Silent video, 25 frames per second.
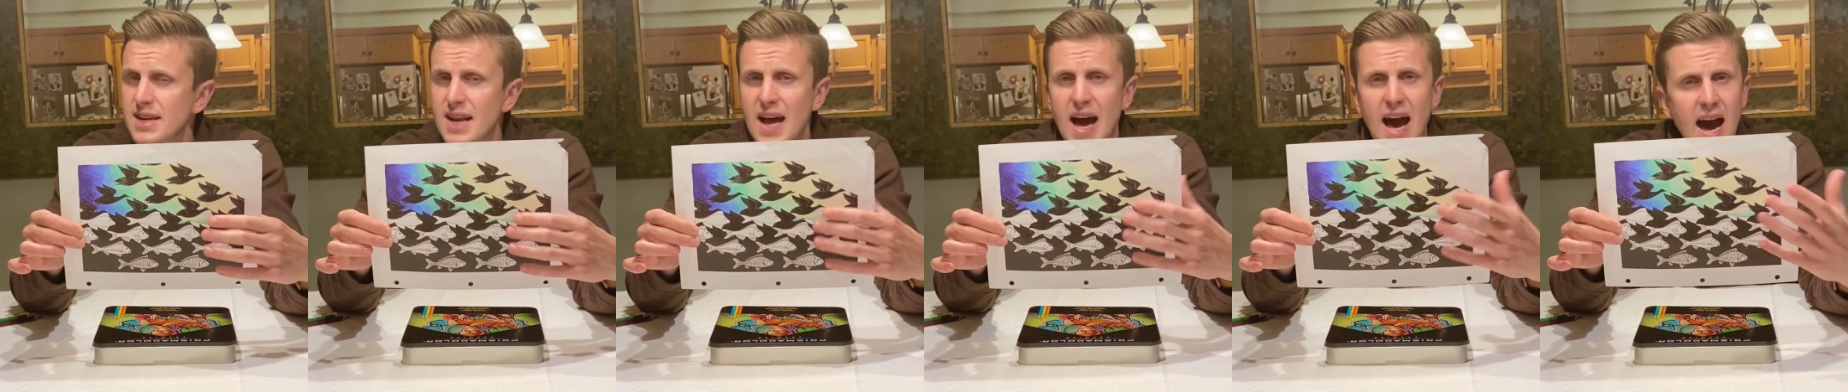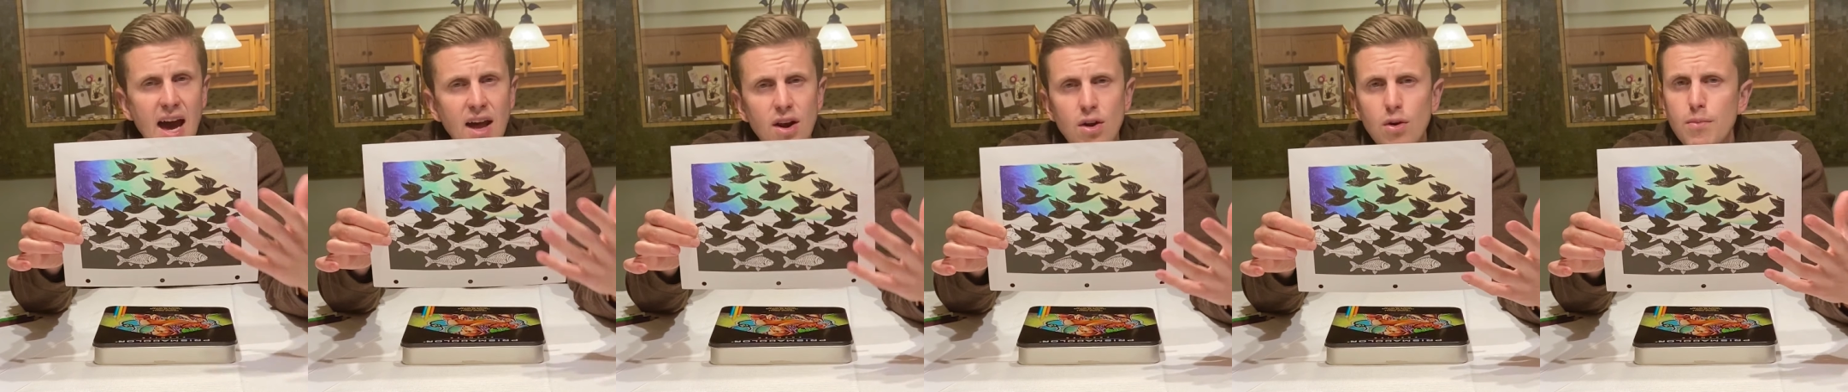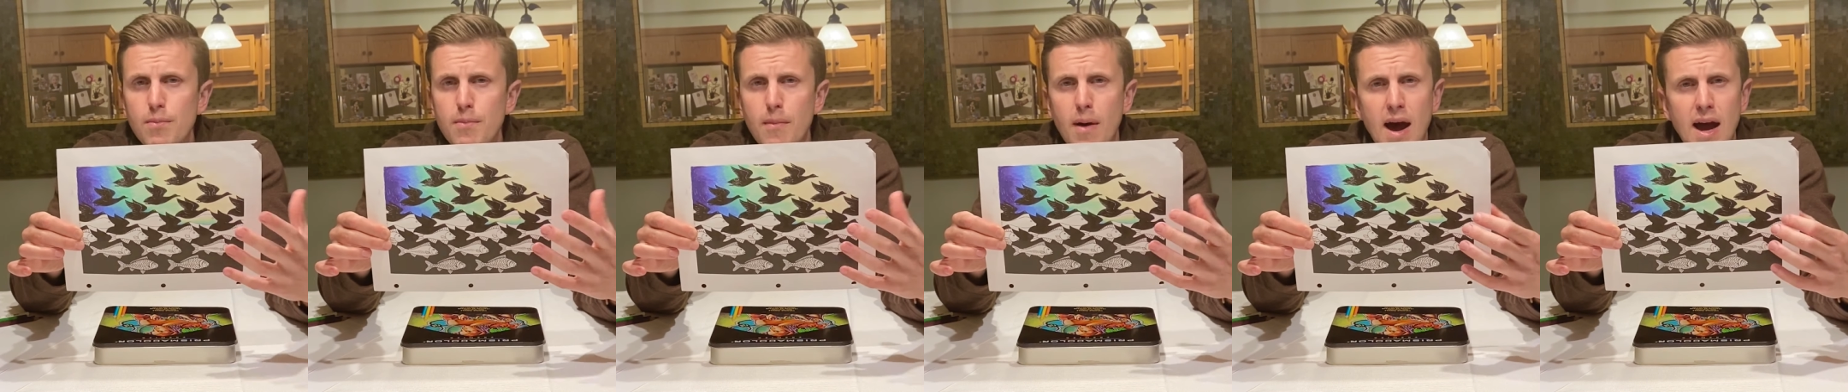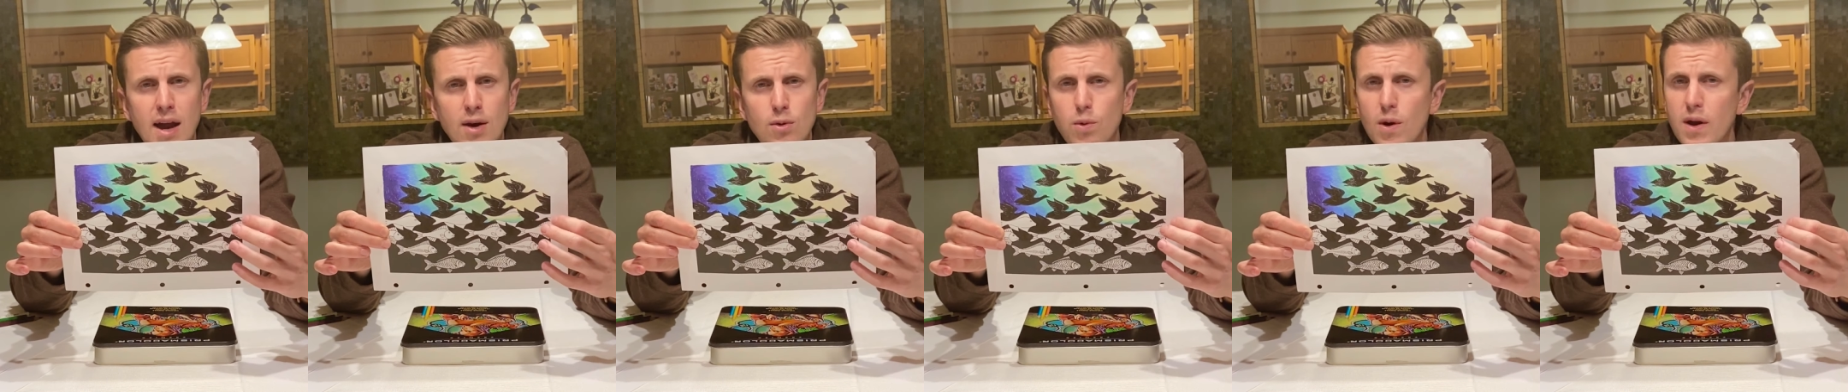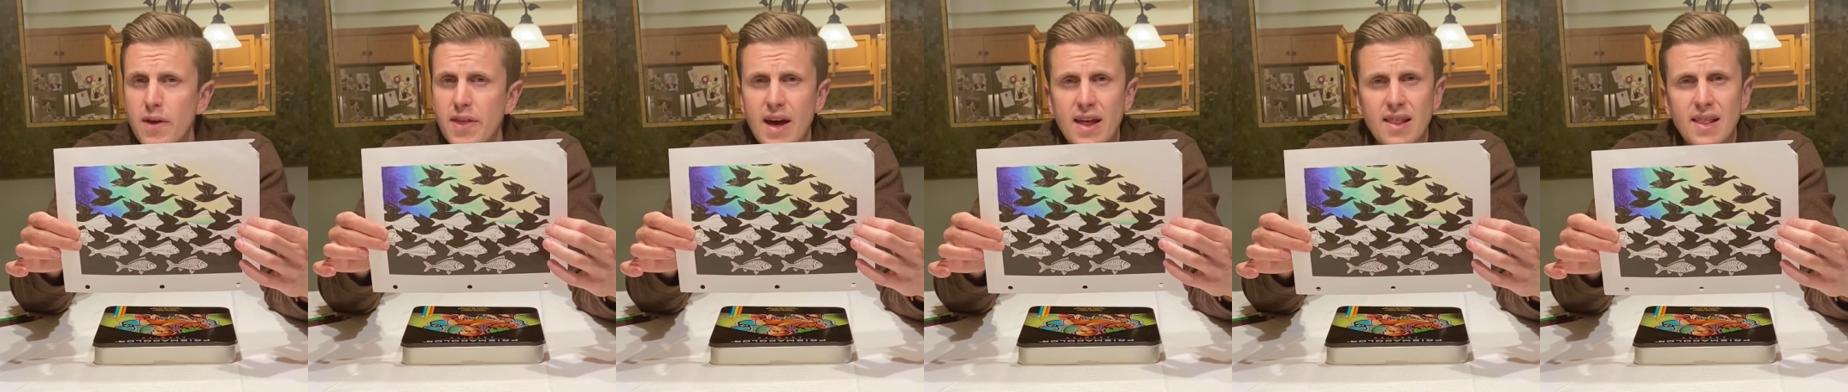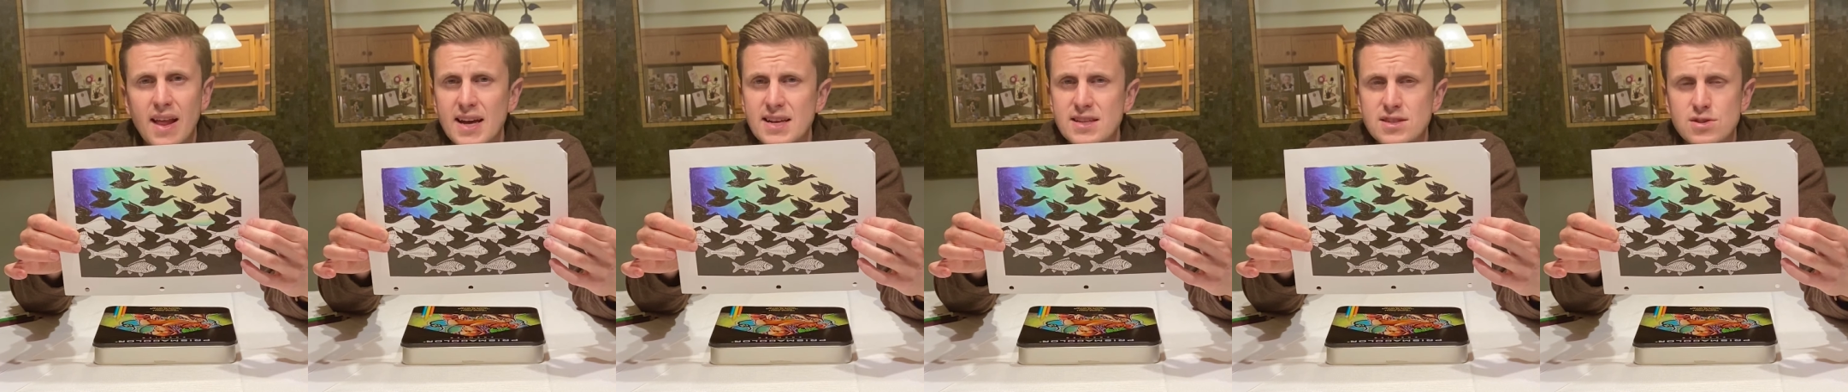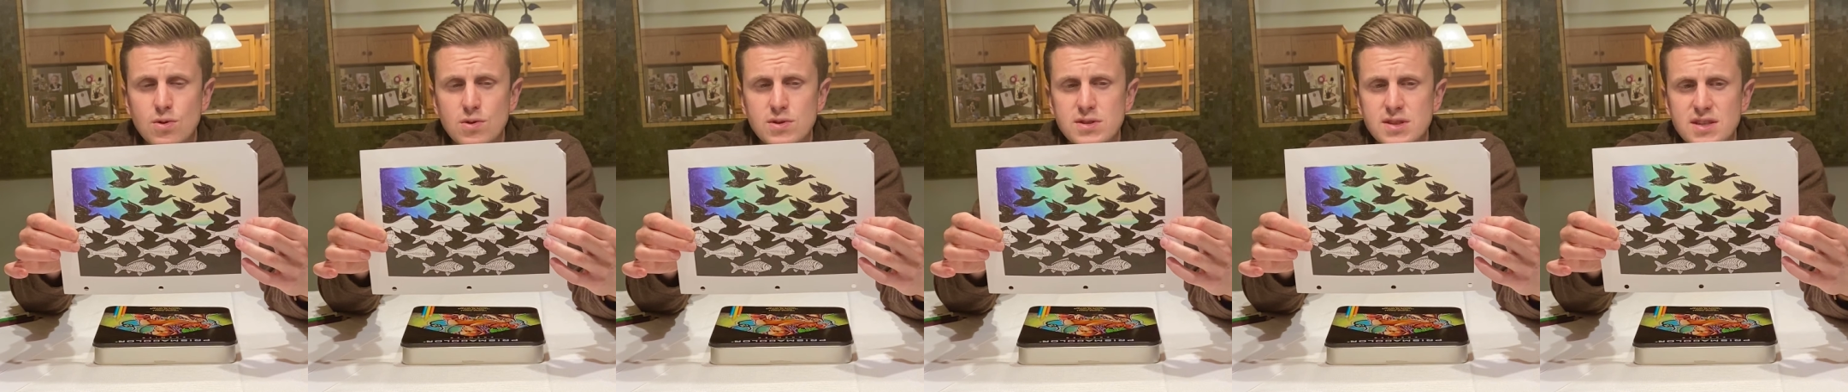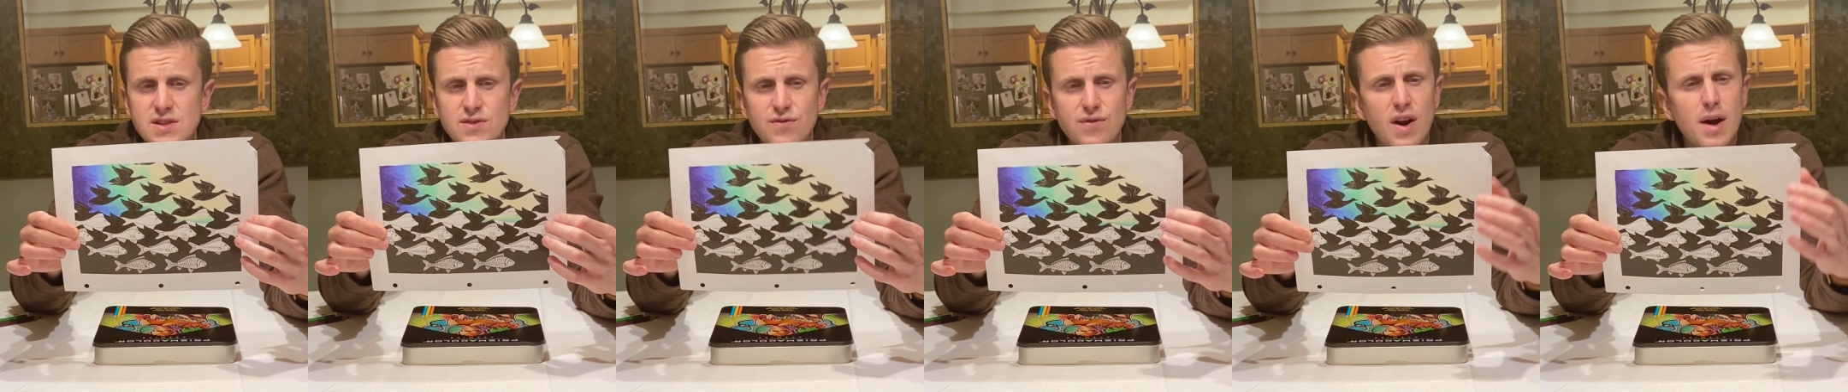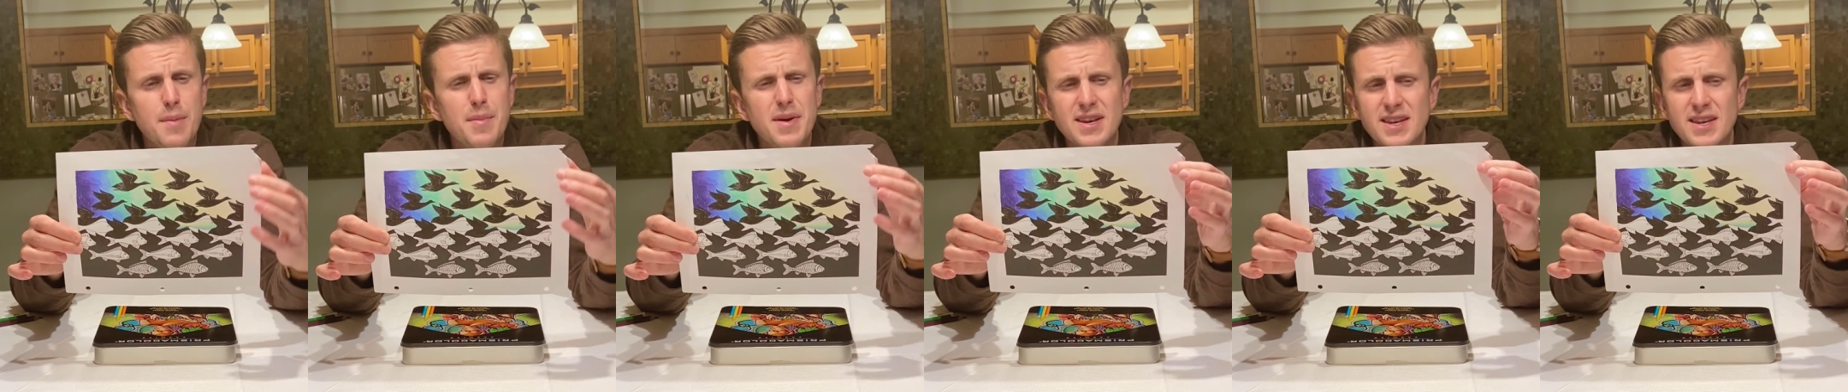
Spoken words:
And I don't mind where that light source is from.